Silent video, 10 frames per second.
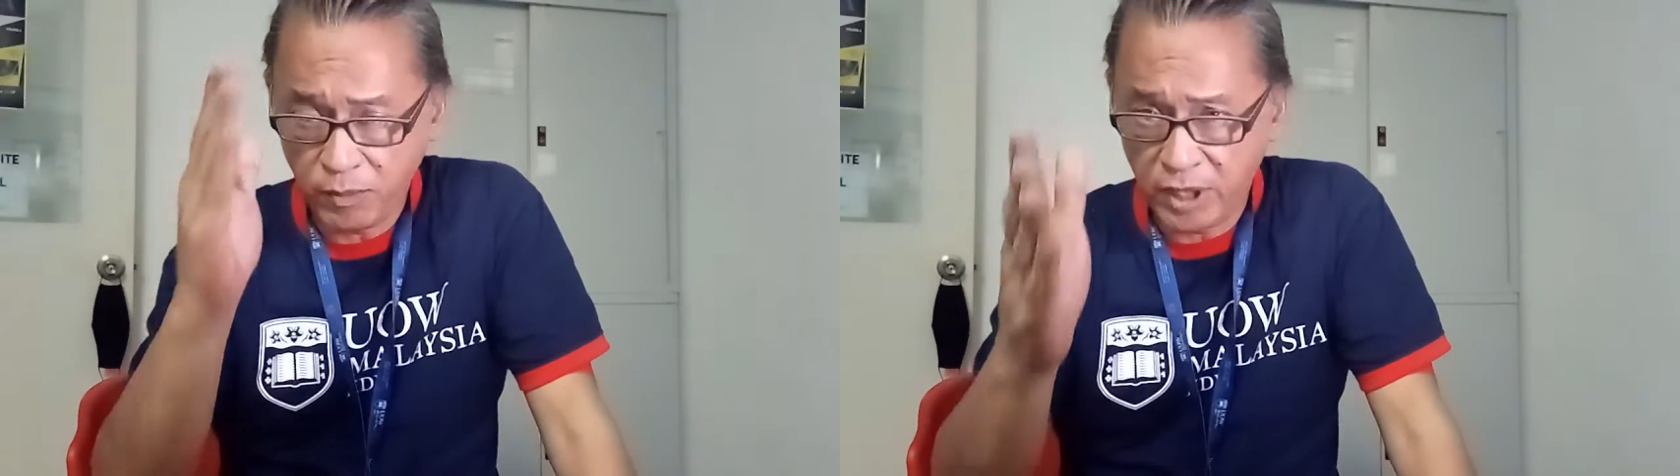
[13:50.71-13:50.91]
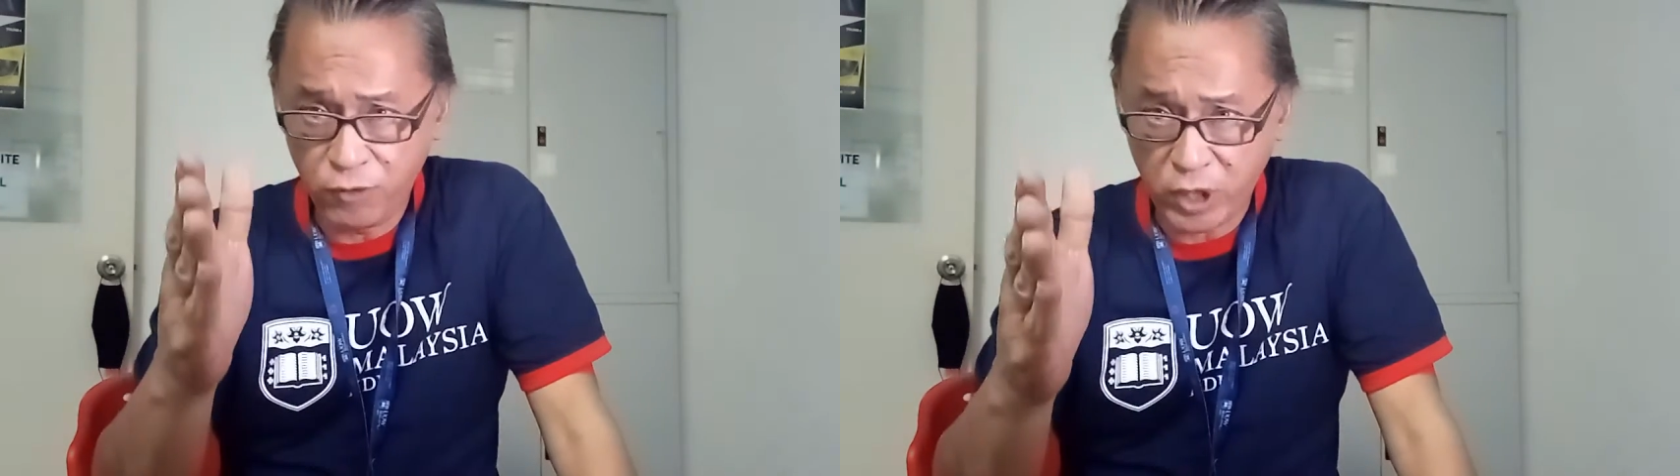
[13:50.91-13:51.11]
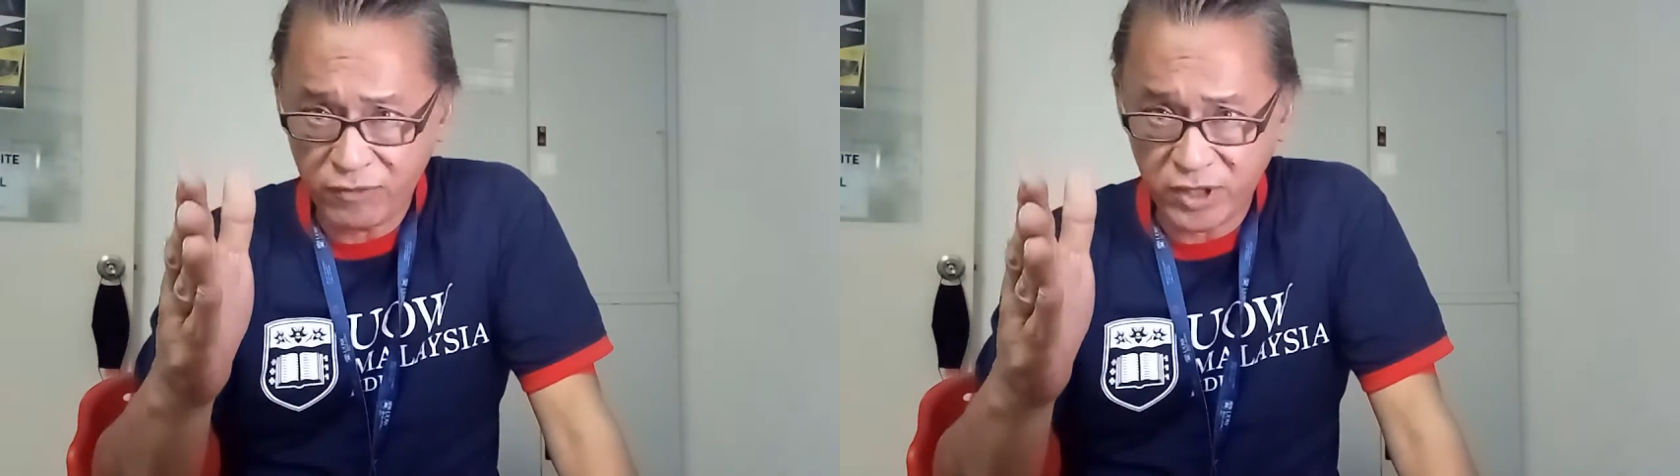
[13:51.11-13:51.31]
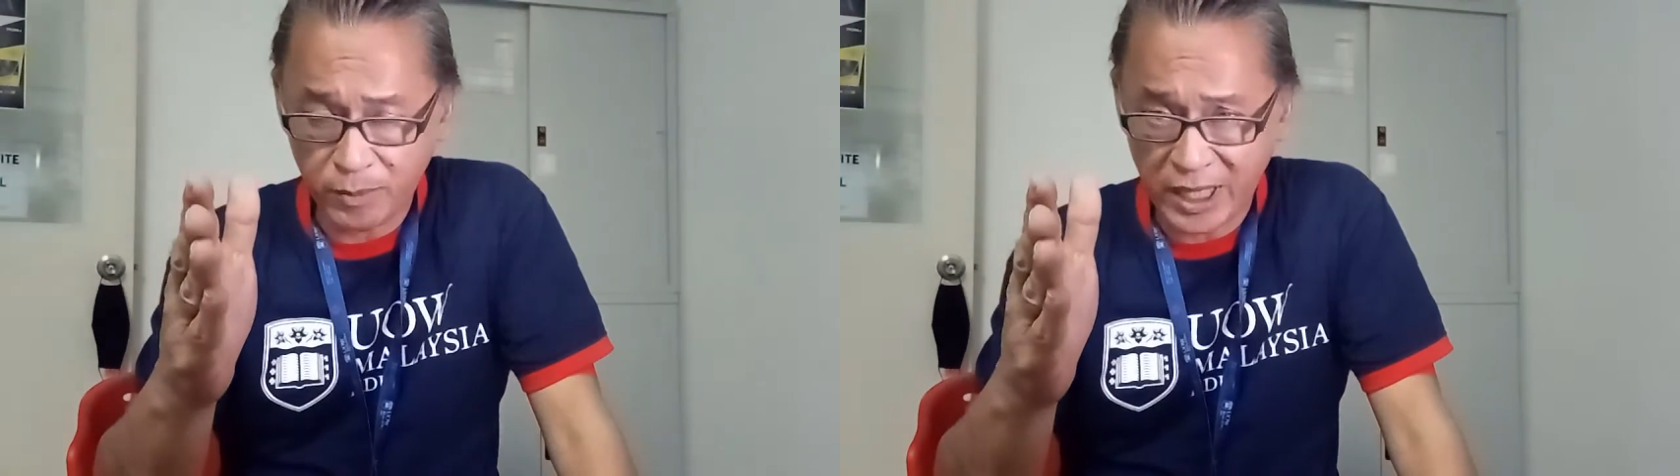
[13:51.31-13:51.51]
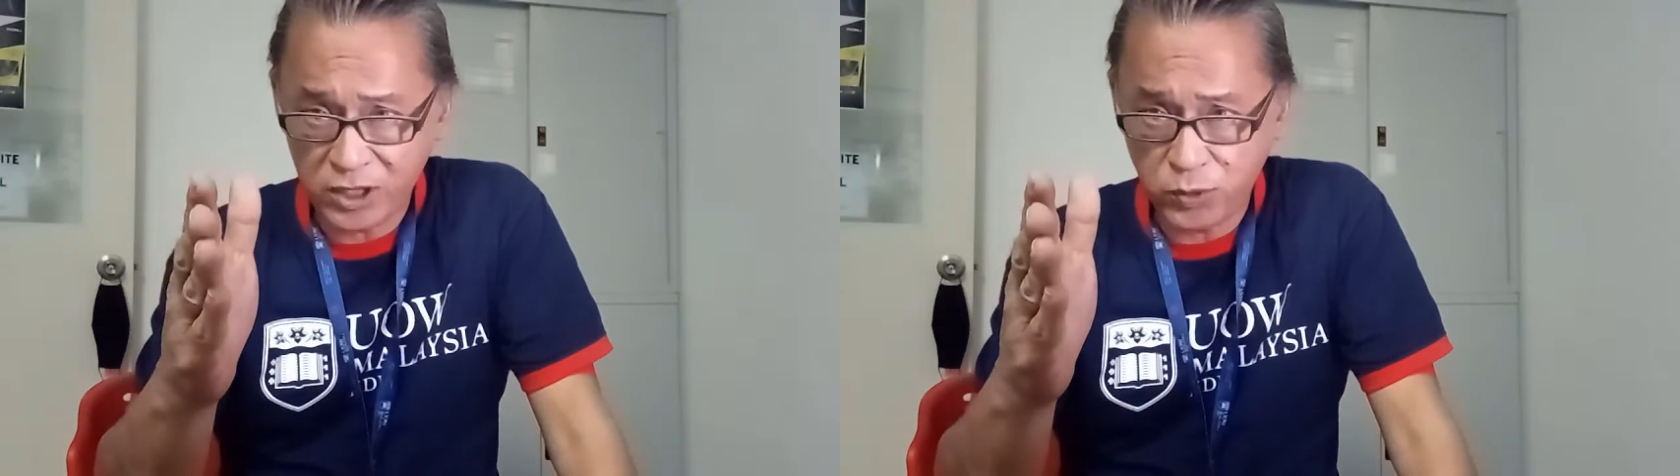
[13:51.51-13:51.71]
If you have some
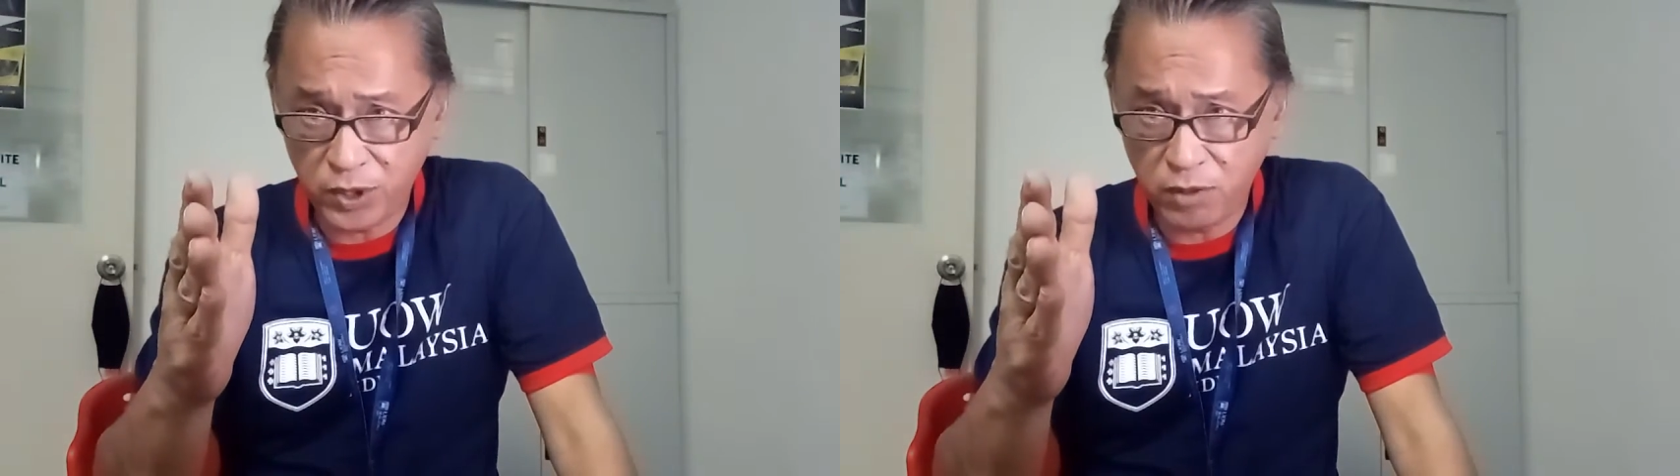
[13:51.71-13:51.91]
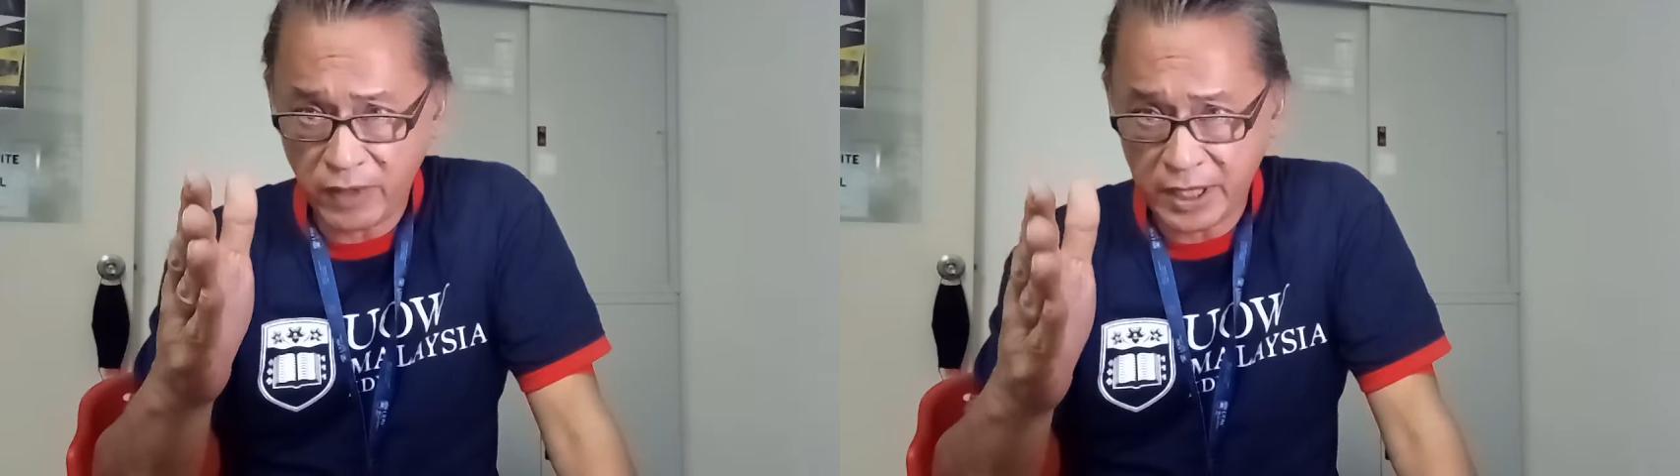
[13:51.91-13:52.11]
lights with you right